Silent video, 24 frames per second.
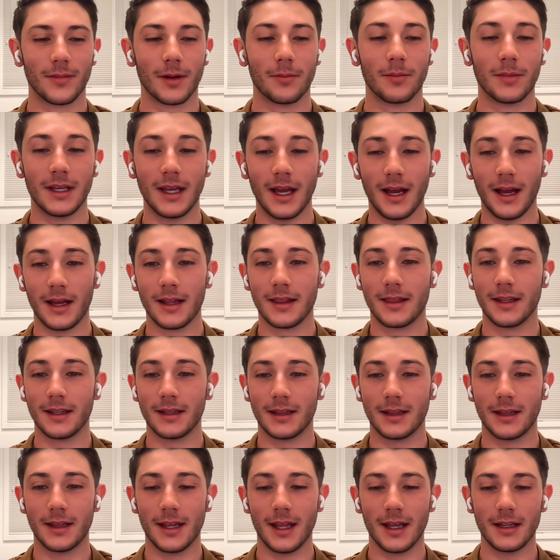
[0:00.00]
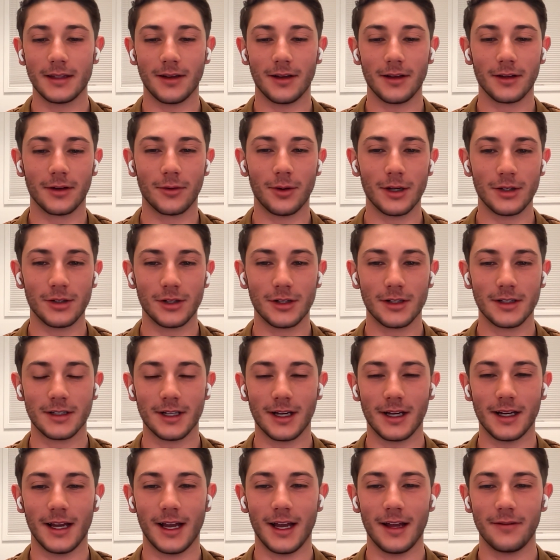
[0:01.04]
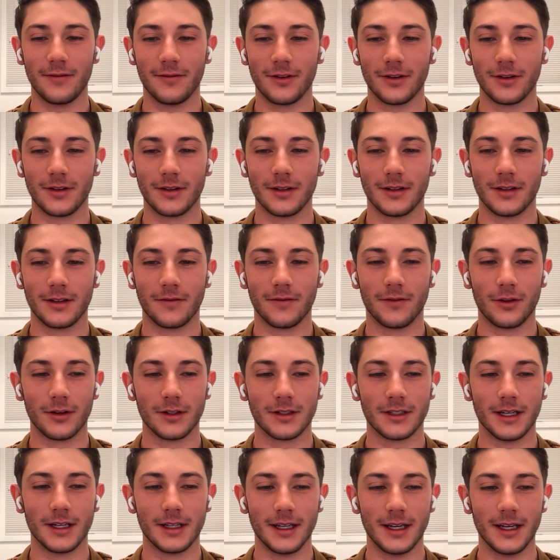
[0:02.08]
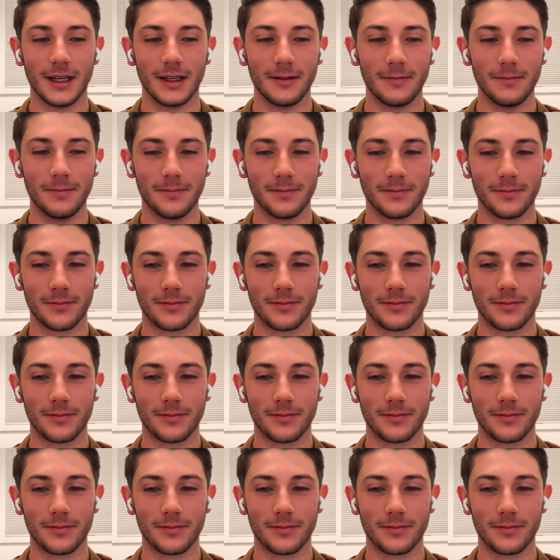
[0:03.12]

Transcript: But yeah, I think that's all the questions I had for today.